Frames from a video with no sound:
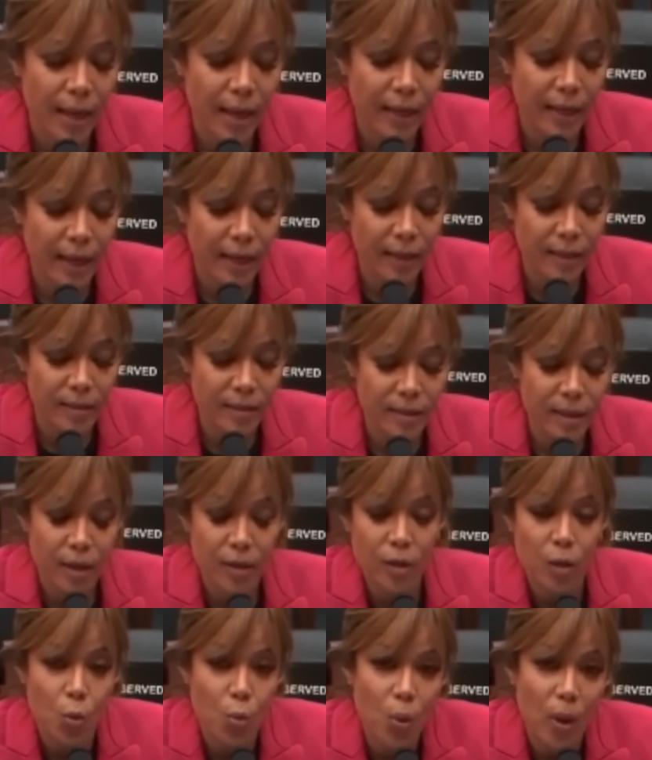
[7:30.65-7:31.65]
And I can
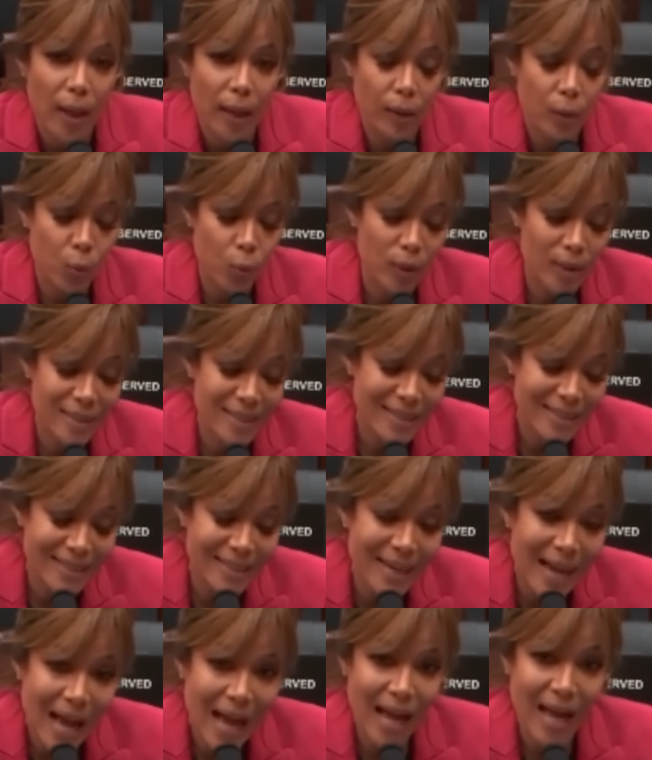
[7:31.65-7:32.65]
tell you, while we
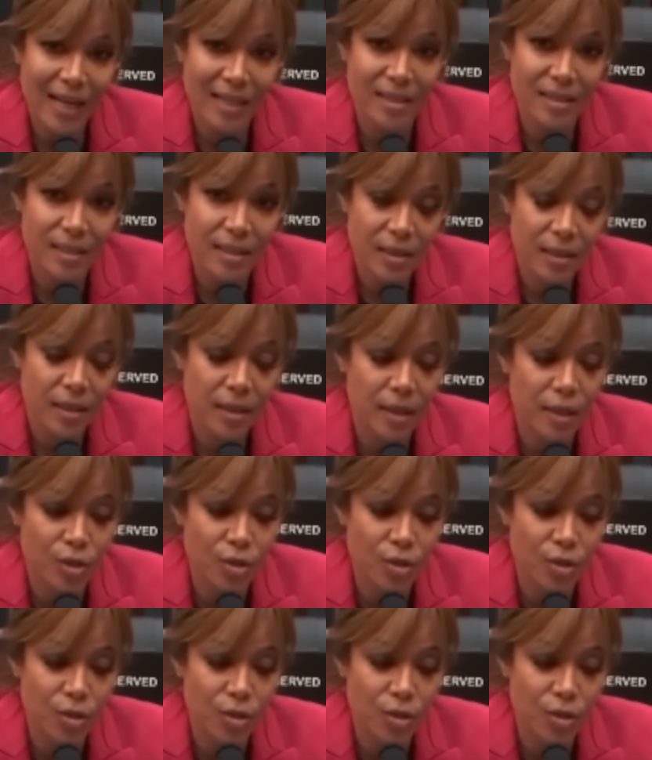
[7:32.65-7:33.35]
did not